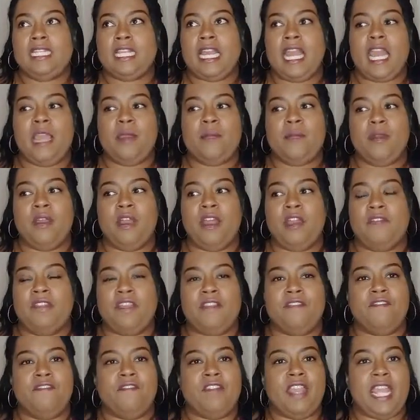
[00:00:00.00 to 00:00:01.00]
type of
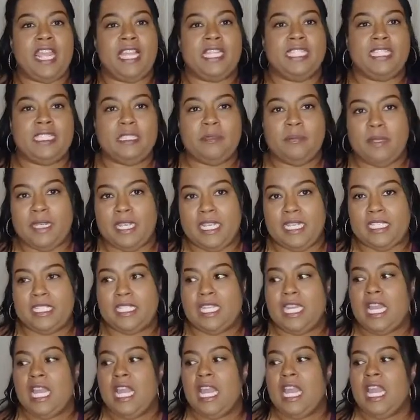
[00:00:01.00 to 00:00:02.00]
advancement,